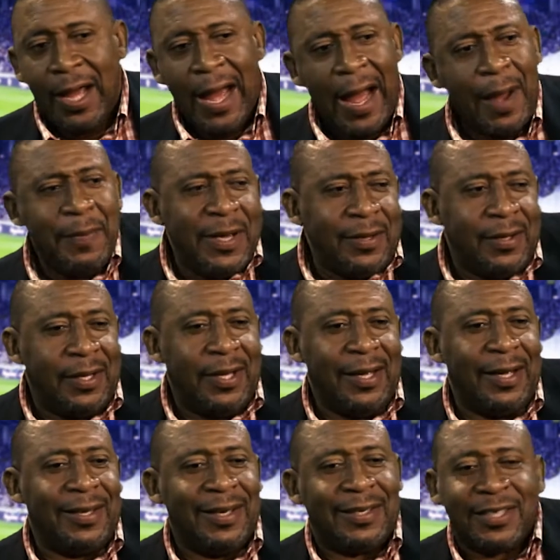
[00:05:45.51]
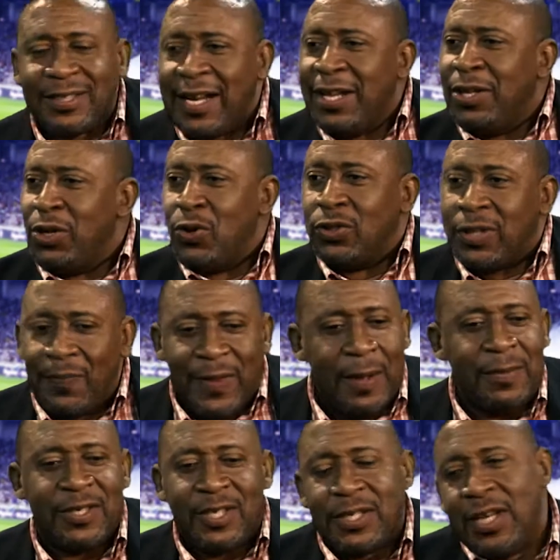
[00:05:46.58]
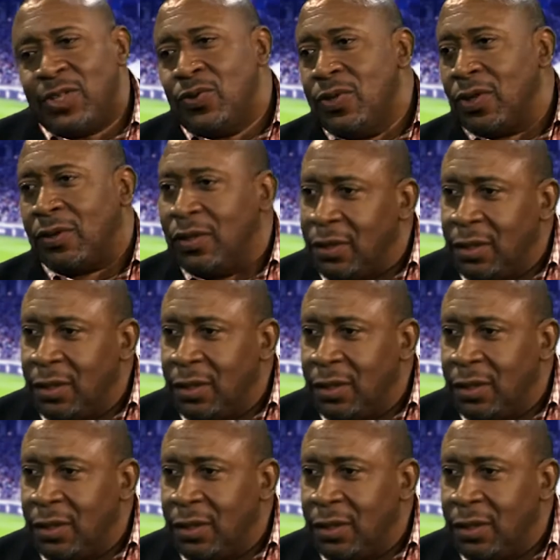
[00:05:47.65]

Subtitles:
I mean, it's just, sometimes it just hit you, look.